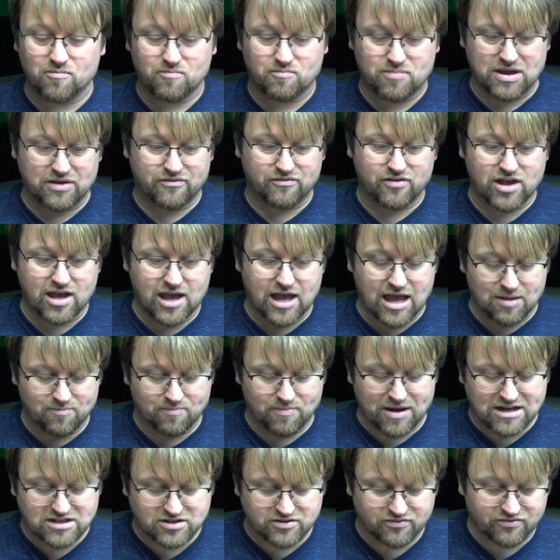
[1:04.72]
a bit of a
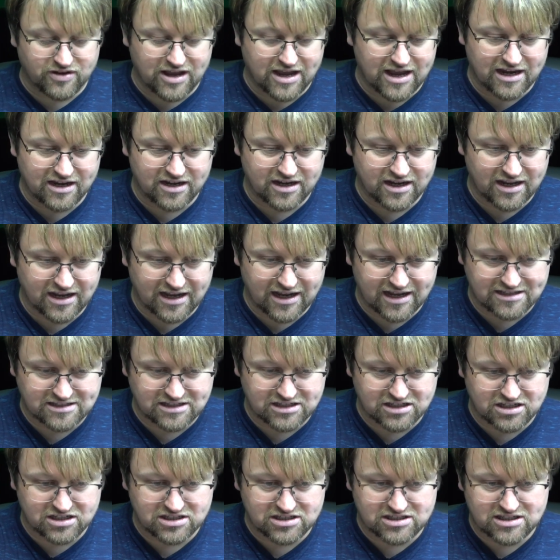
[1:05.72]
Badger fan, as
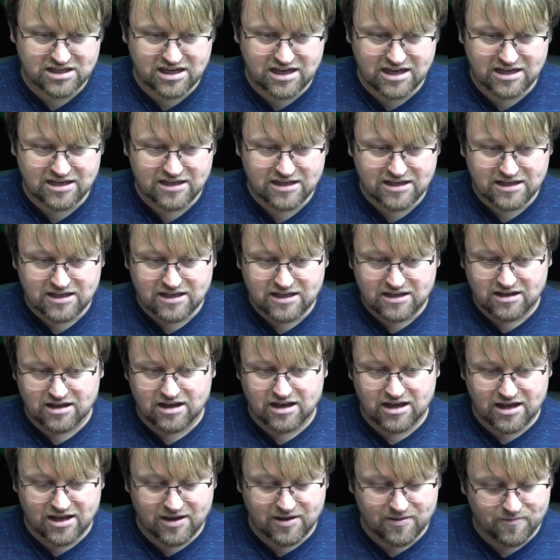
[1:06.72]
you can see.
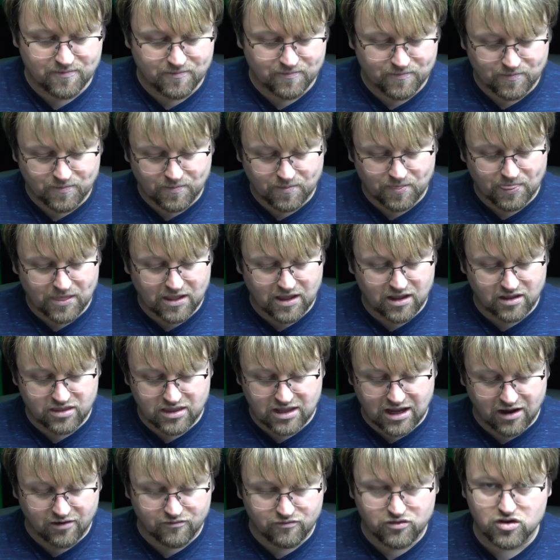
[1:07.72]

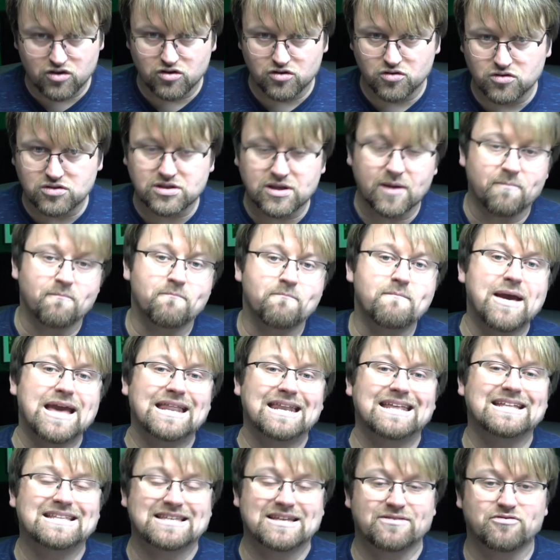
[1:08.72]
Now I've used
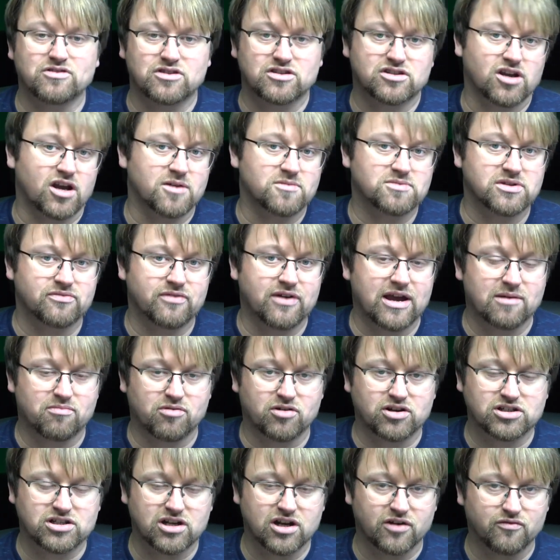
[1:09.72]
many different types of
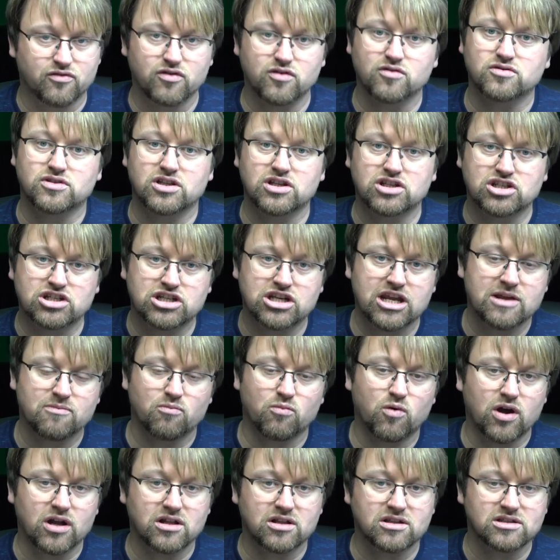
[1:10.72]
airbrushing. I've used the cheap
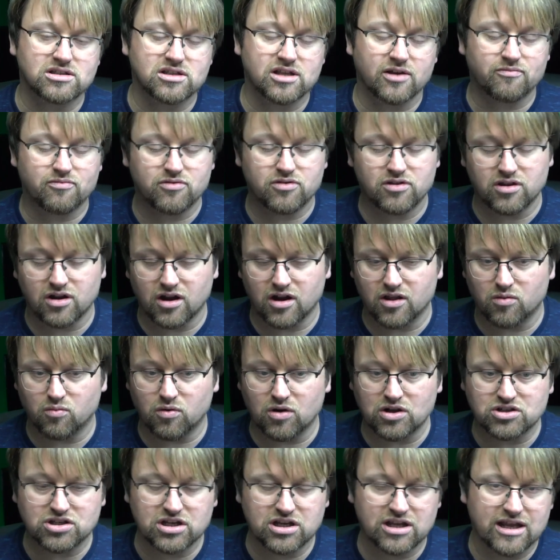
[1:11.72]
ones, you know, the
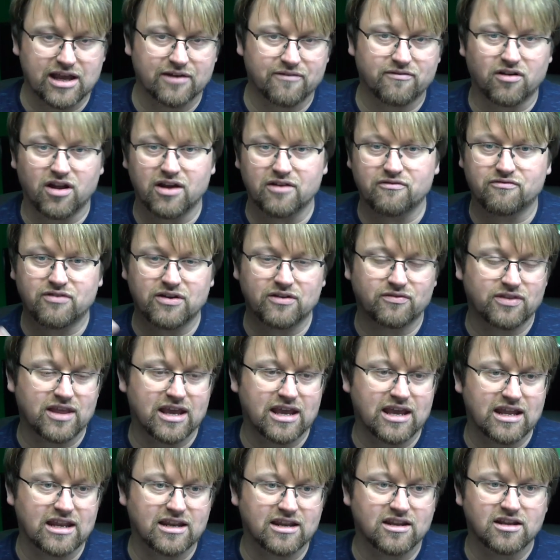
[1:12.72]
ones you can get for like
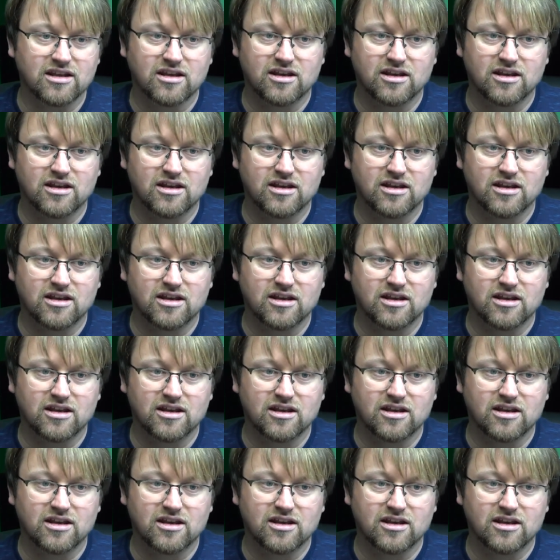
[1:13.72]
15